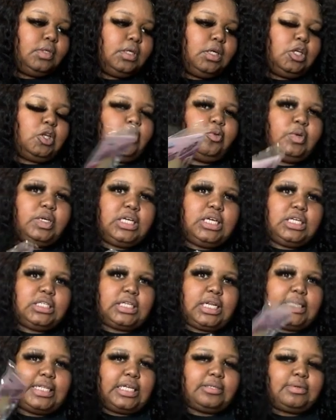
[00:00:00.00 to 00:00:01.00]
glue-ins?
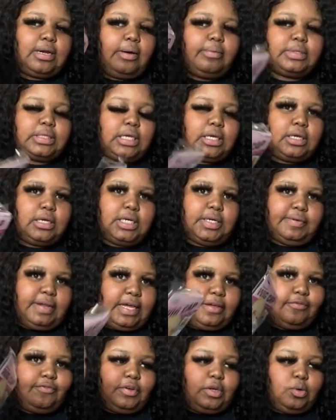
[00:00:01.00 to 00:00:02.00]
Like, that's what I would think of. Like,
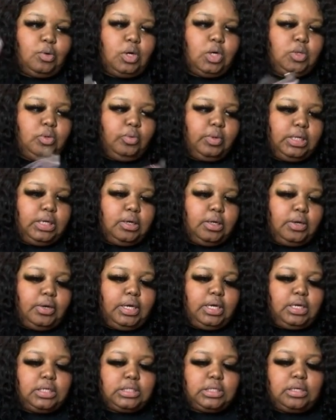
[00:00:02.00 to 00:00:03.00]
you can do a glue-in on your
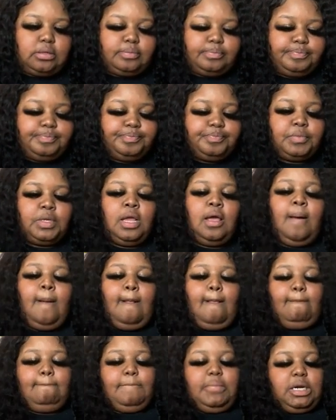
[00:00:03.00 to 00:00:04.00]
head or something.
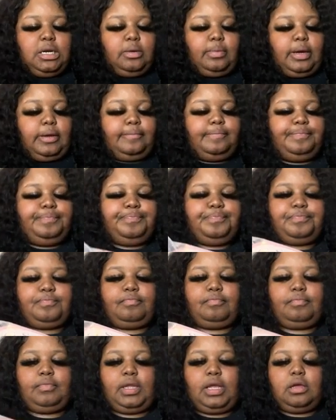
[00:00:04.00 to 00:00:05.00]
But anyway,
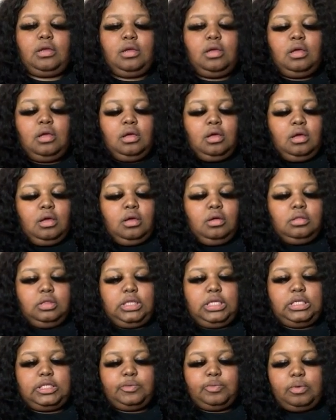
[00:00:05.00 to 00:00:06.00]

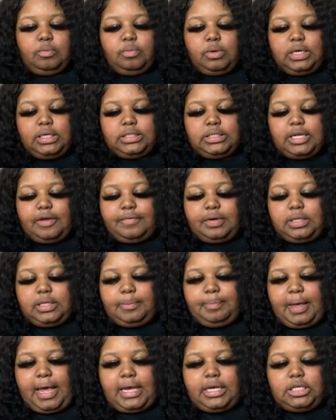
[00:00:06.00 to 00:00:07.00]
this one was definitely
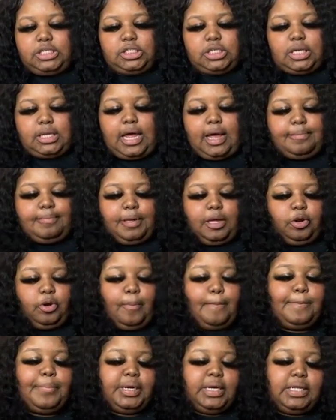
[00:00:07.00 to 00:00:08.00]
packaged a lot better,
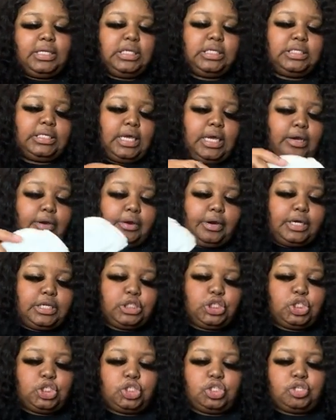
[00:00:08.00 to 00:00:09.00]
but this hair is
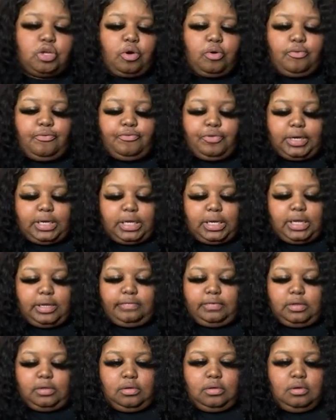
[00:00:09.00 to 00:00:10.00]
so freaking
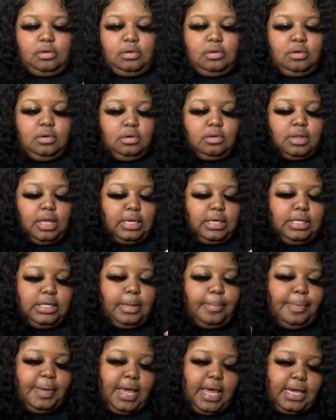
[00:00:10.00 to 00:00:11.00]
heavy. Like, in the
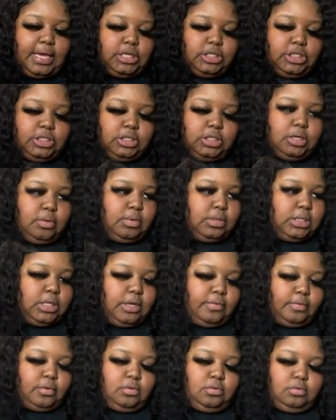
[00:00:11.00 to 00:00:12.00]
packaging, it was
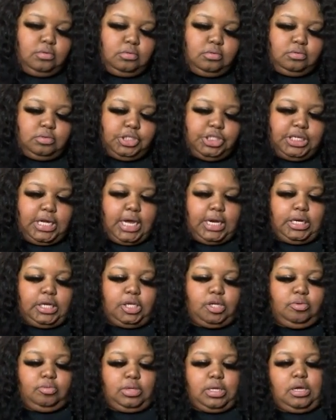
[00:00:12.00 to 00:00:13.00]
heavy. Ooh, she kind of
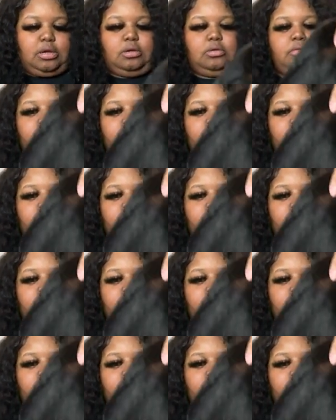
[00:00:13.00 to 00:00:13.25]
cute, though.